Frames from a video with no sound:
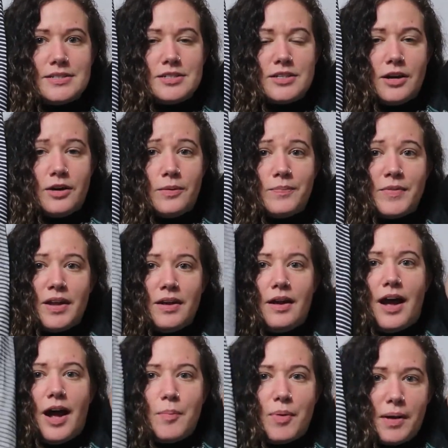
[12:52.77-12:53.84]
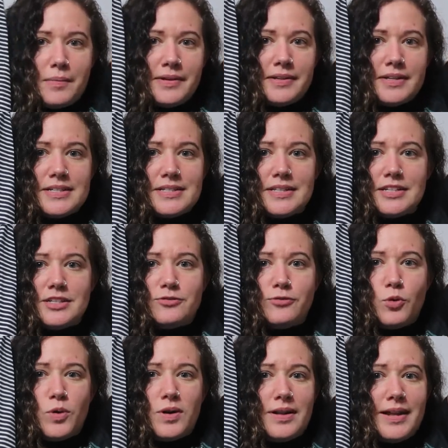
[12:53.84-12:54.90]
So I'll probably list this
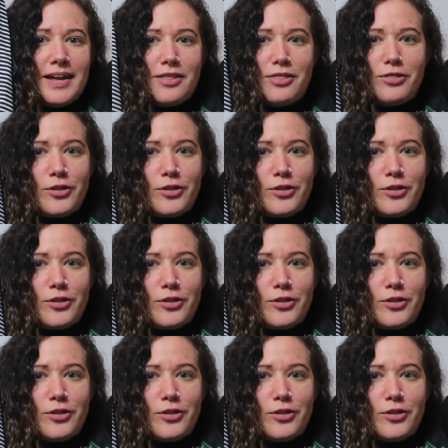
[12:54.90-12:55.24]
for like